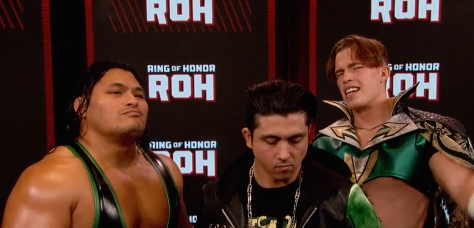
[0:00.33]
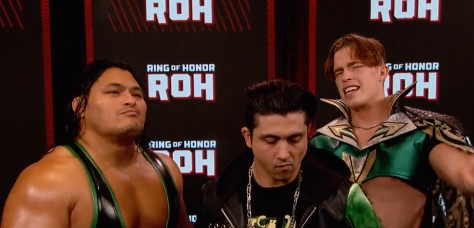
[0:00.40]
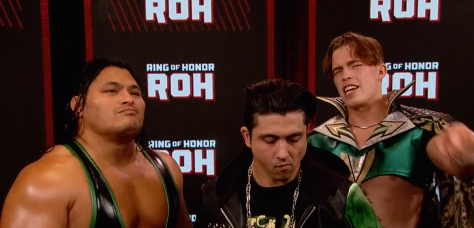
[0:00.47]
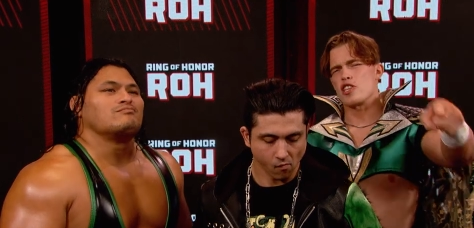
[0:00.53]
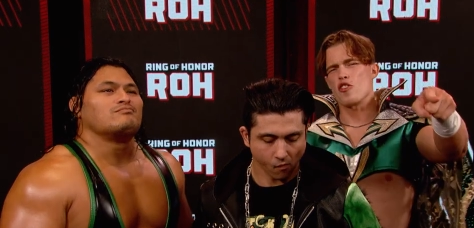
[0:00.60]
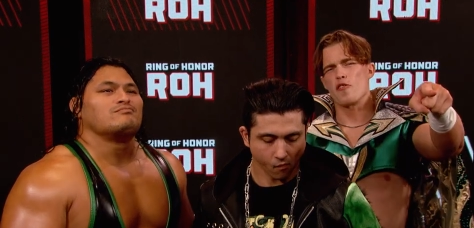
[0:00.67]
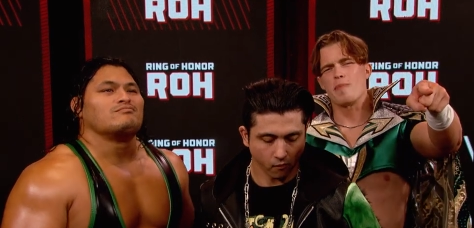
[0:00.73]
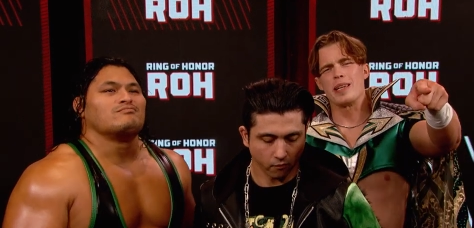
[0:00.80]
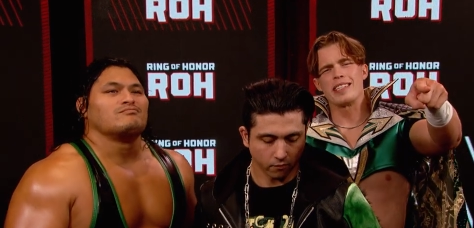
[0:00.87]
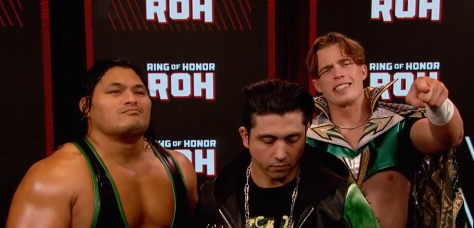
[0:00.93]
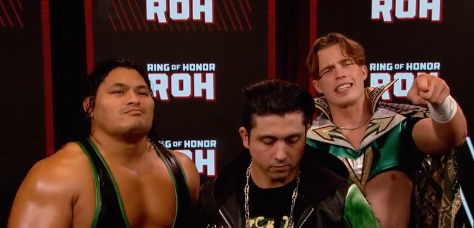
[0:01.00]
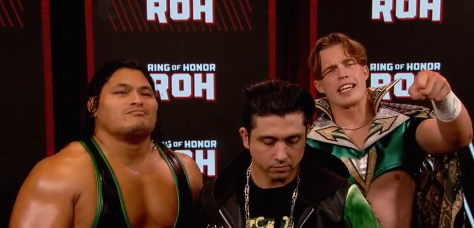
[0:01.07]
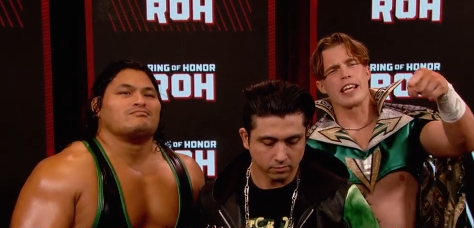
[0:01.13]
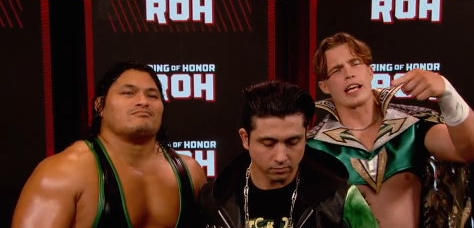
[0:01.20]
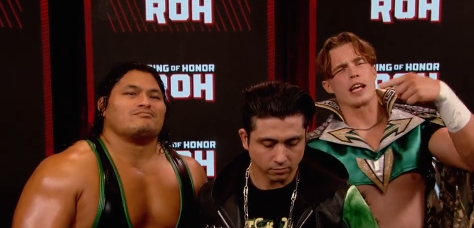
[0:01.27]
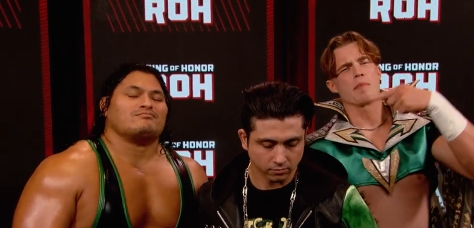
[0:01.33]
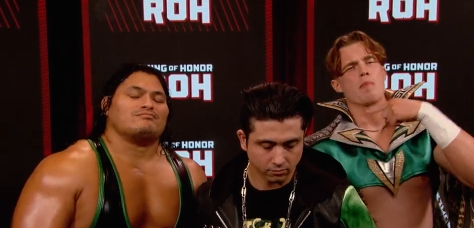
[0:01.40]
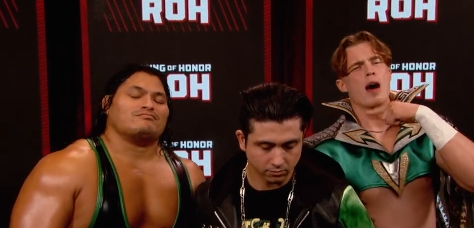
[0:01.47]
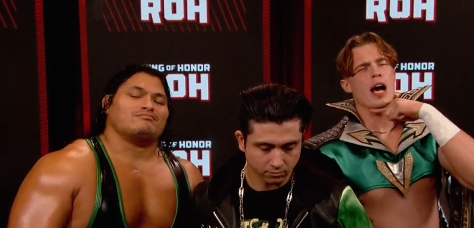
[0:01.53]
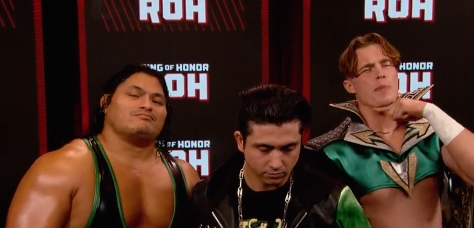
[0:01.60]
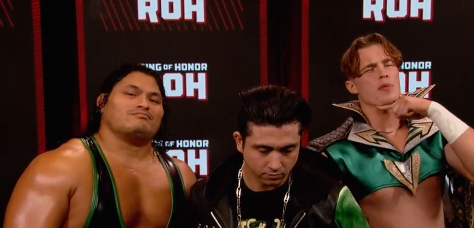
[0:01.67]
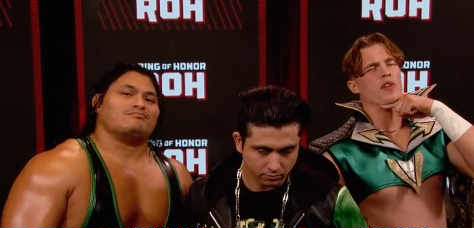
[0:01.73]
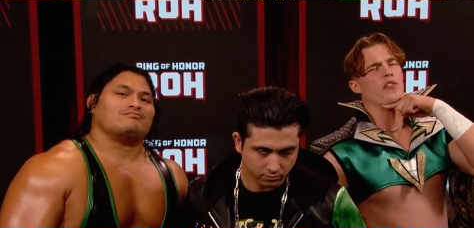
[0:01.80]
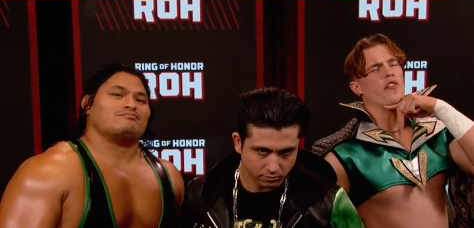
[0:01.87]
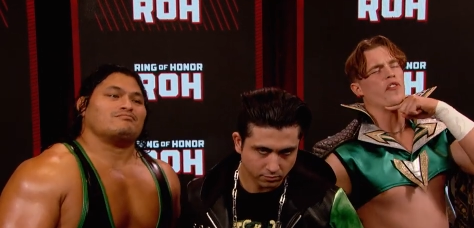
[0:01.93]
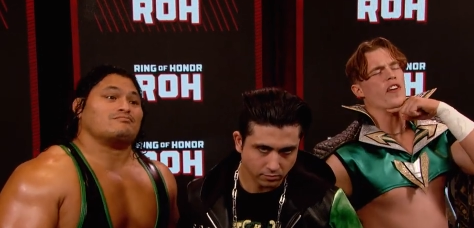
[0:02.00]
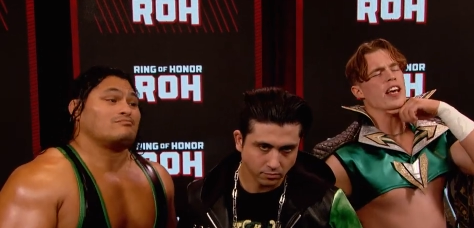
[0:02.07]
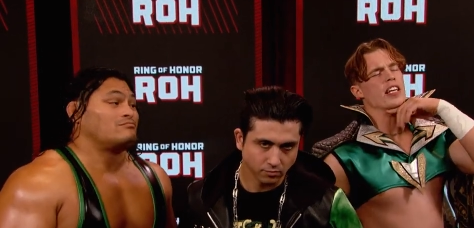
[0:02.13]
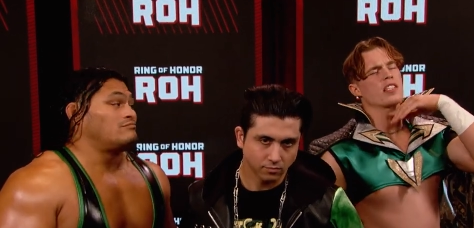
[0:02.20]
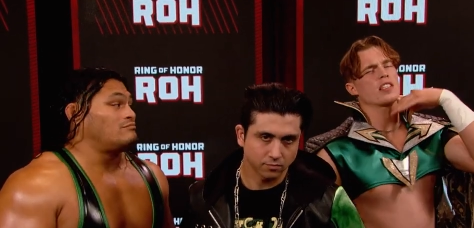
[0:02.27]
Speaker 1: Now you've been seeing my beautiful
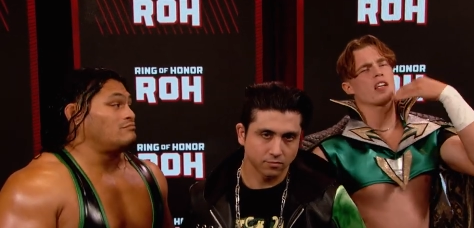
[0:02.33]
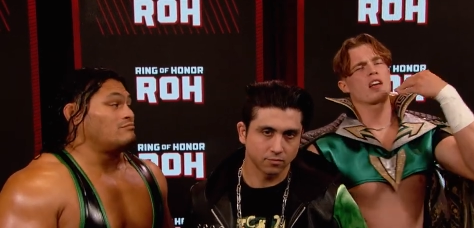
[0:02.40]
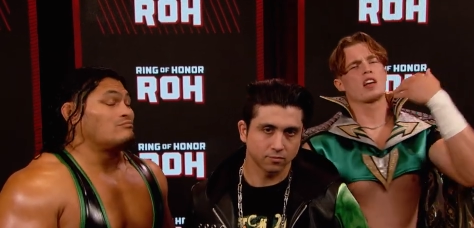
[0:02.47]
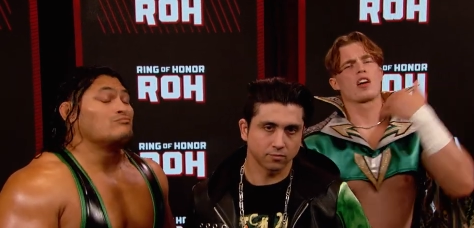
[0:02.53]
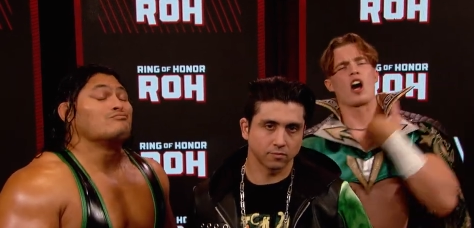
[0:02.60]
face,